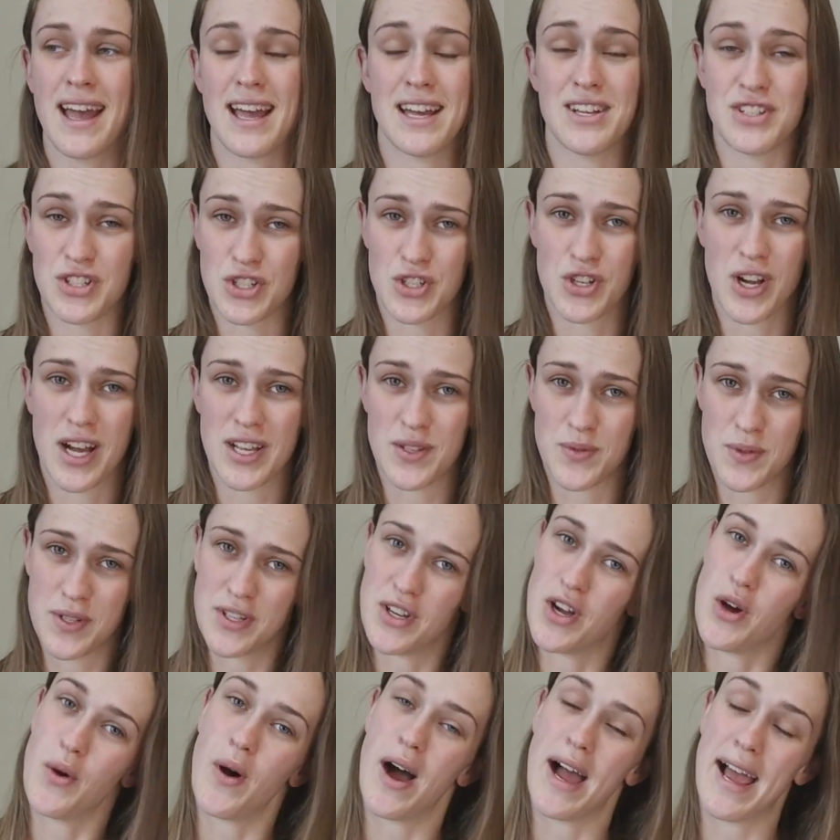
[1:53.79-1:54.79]
As you guys
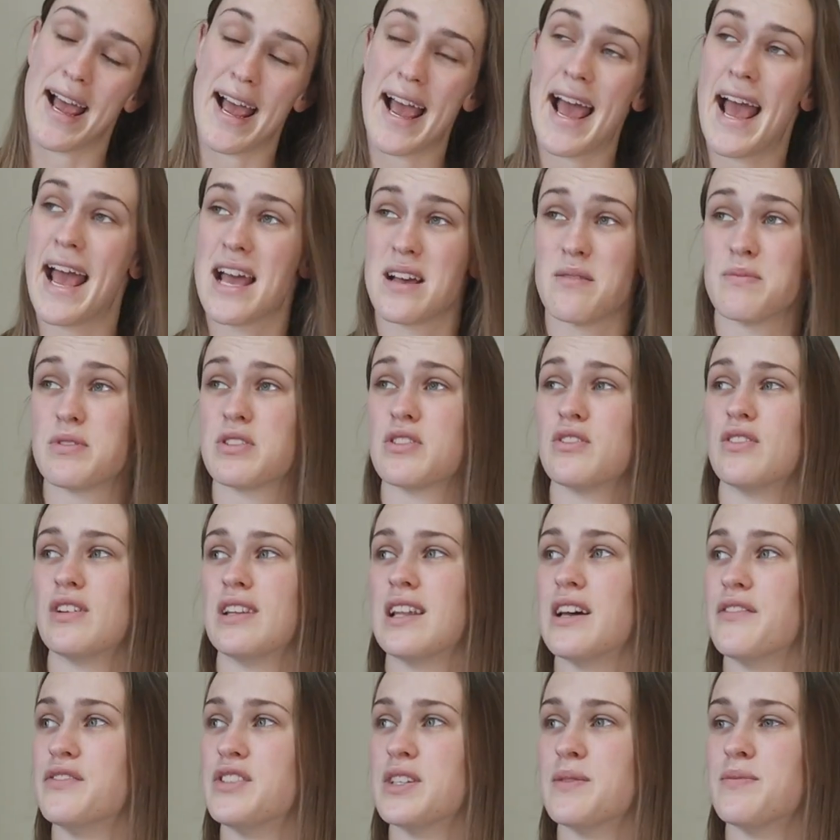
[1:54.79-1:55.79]
would know, I
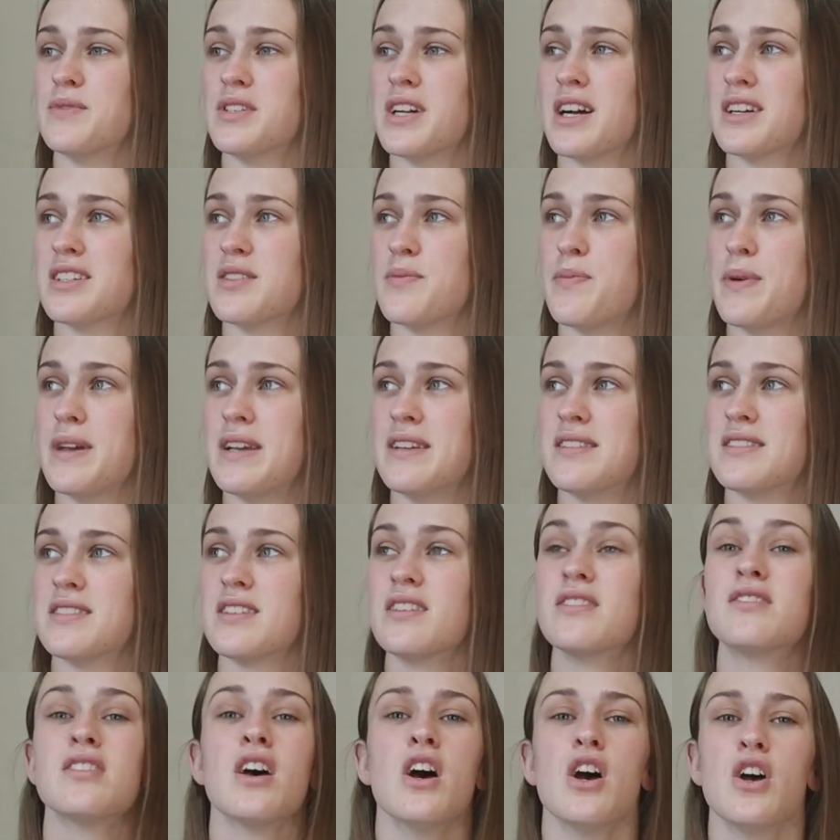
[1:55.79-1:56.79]
absolutely love Gymshark to
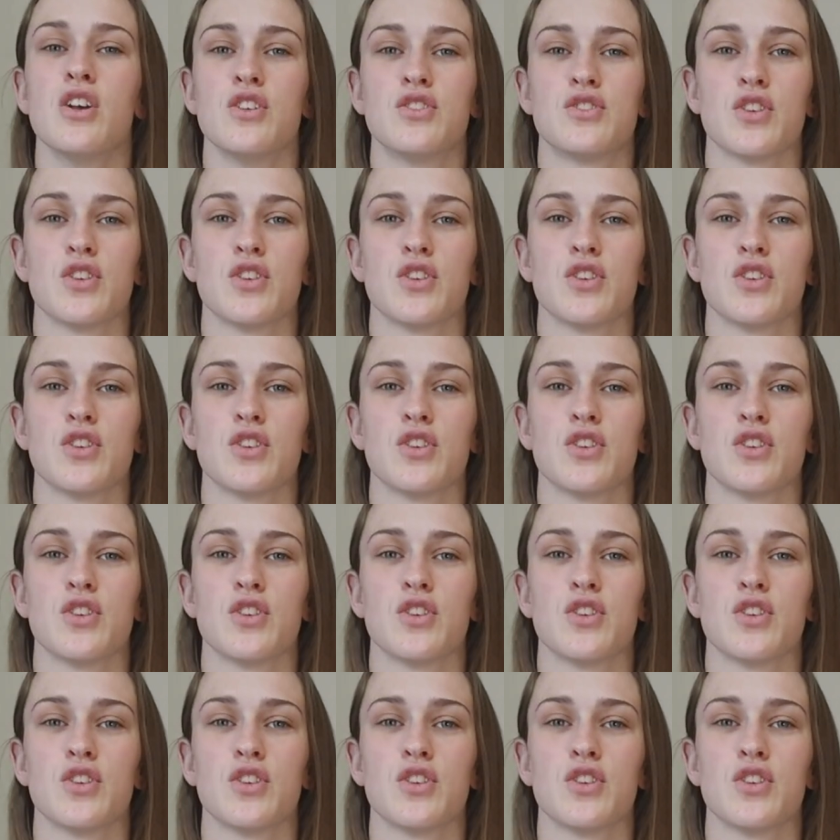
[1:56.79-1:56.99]
pieces,